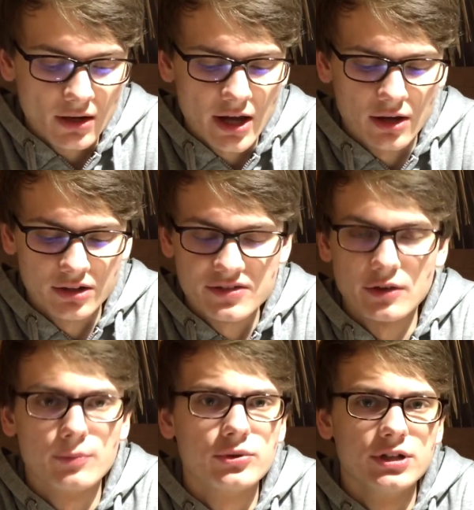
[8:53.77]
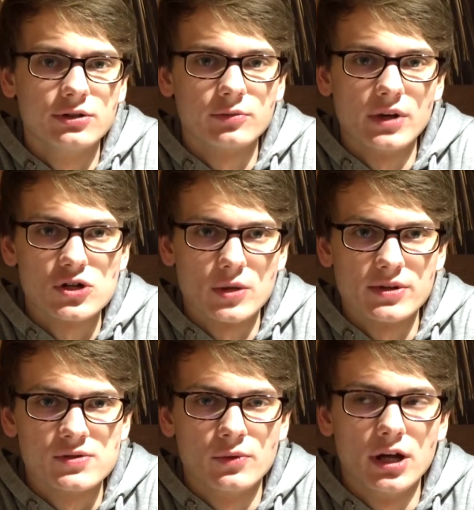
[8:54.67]
and it's a pretty good matchup
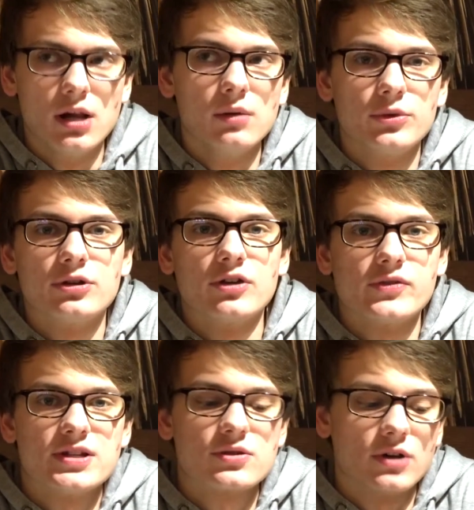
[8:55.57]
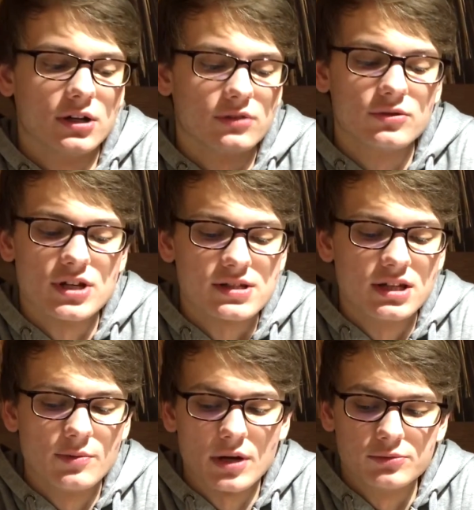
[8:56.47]
as well because they struggle to just
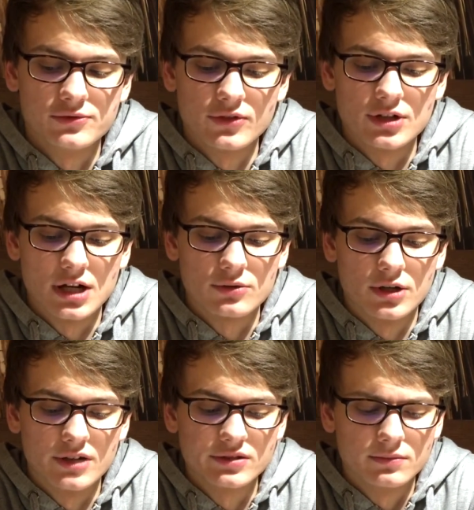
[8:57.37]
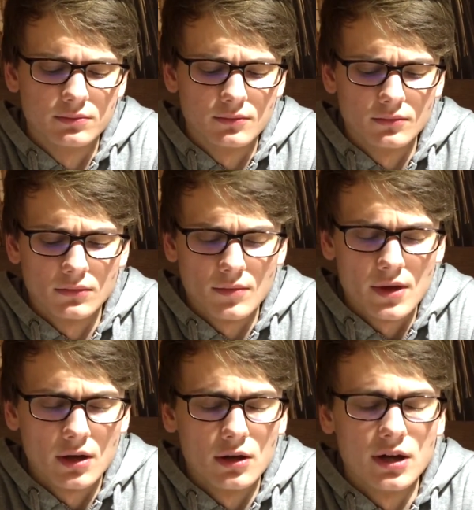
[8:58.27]
keep up with your Darkrai.
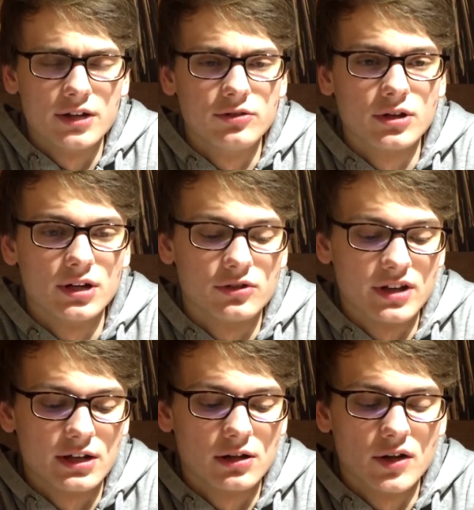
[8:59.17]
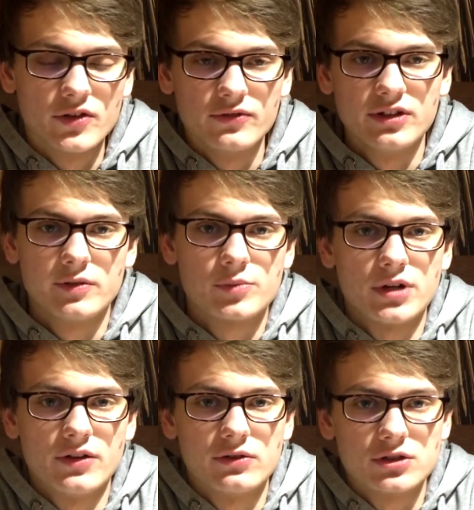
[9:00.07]
And you can take lots of easy
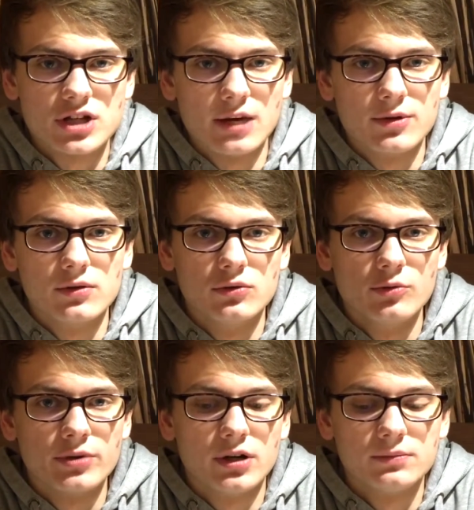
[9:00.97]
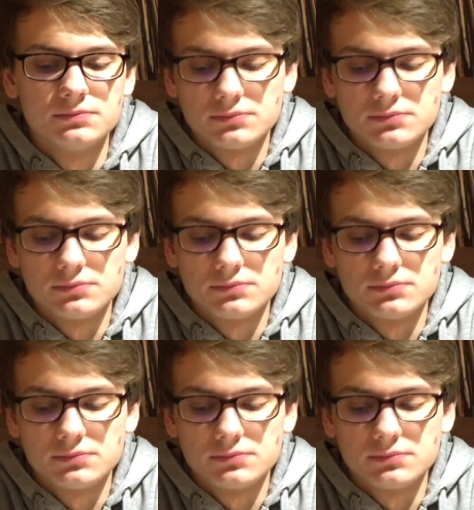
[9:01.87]
prizes on Shaymin and Hooper.